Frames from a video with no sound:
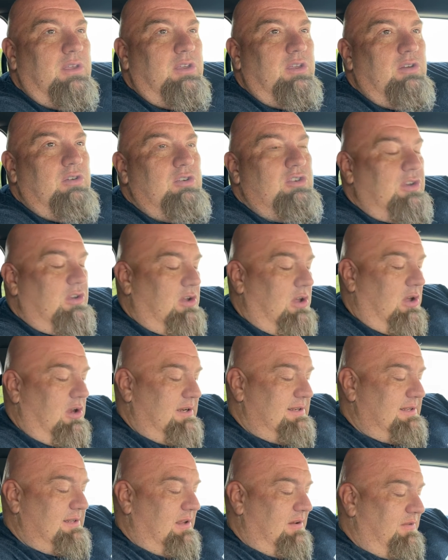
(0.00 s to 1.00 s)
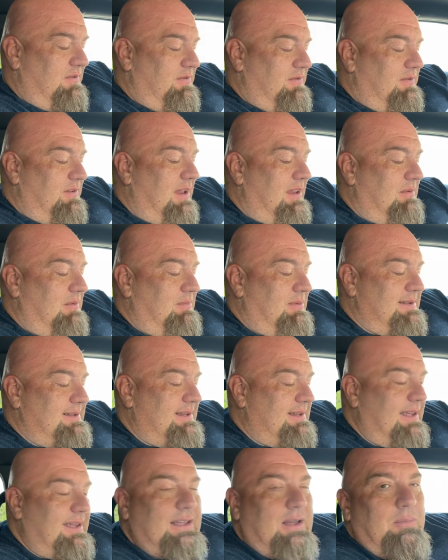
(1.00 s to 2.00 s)
you should call yourself a flying
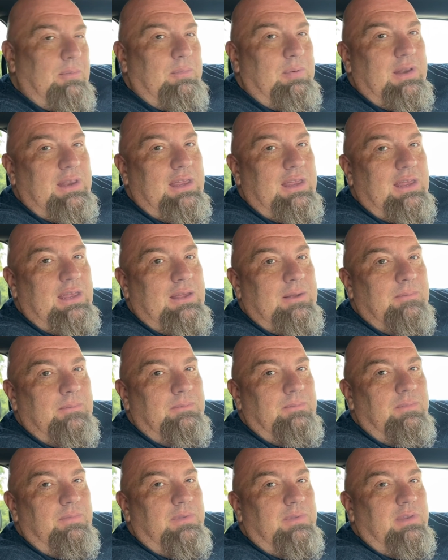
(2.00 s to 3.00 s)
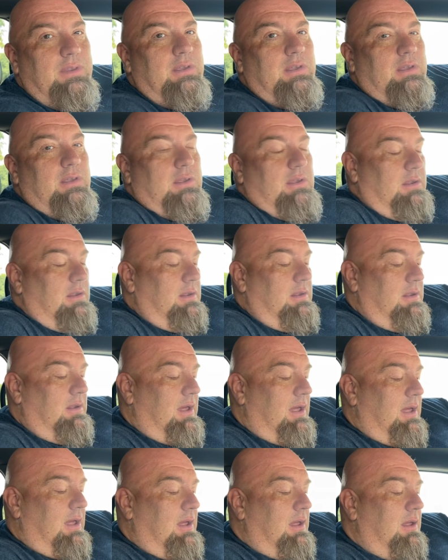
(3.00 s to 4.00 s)
biscuit company
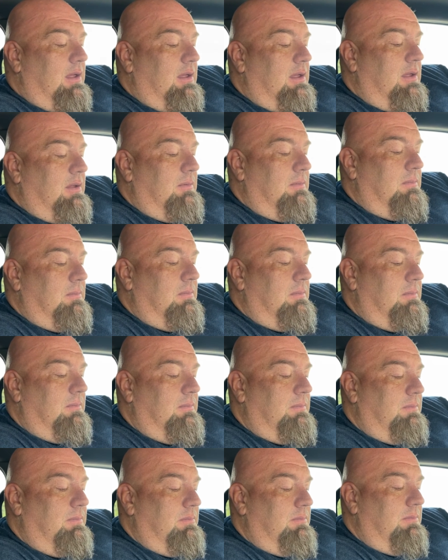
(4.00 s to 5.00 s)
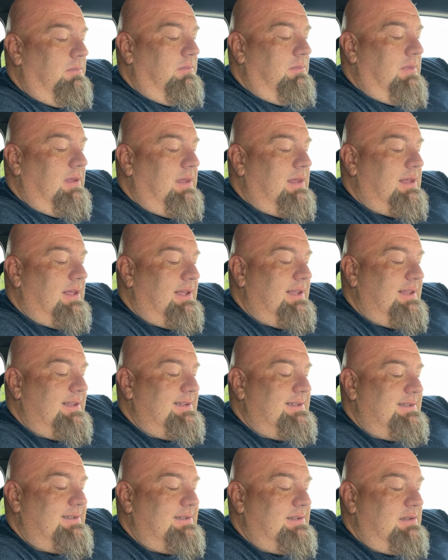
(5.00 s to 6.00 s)
um,
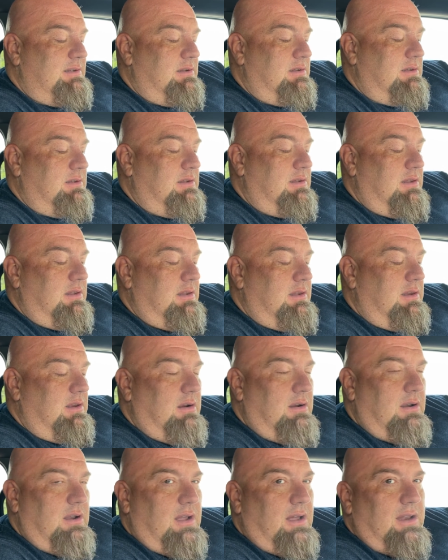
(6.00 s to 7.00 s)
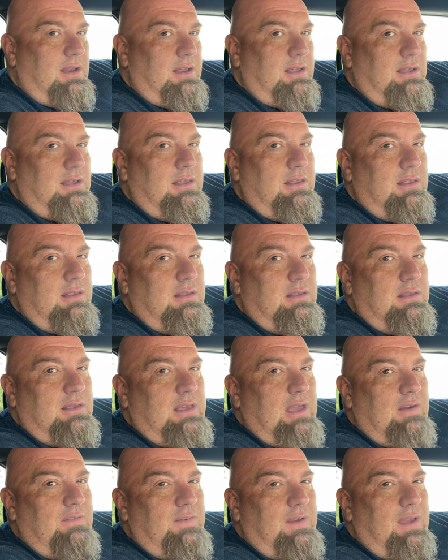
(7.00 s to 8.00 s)
because you're not a
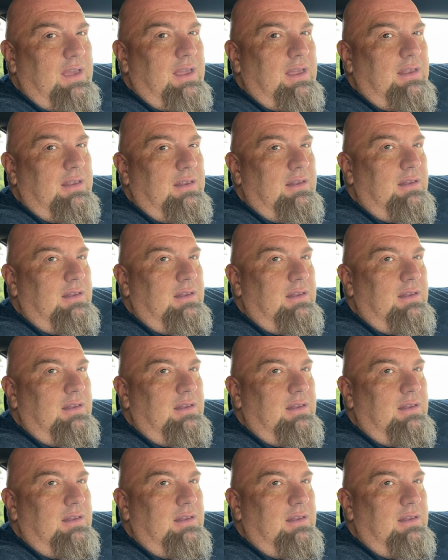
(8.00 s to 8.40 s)
cafe.